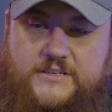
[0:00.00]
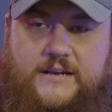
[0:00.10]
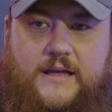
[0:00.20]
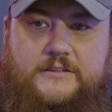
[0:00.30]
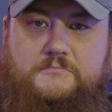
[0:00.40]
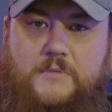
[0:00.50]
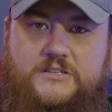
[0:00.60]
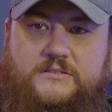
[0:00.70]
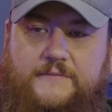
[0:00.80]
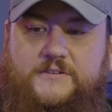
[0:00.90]
get it as
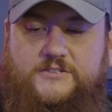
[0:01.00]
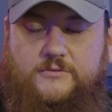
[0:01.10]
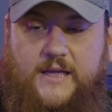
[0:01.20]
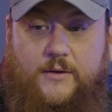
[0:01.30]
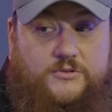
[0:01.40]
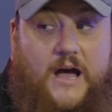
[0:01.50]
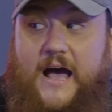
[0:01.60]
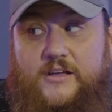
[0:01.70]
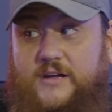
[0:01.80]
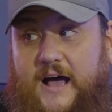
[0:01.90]
much left as you can, which
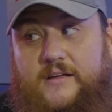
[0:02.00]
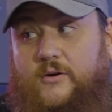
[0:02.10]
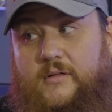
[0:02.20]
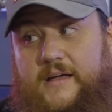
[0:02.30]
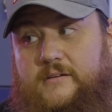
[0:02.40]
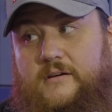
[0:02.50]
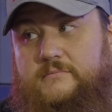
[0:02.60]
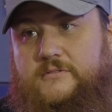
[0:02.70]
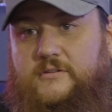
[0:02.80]
I go like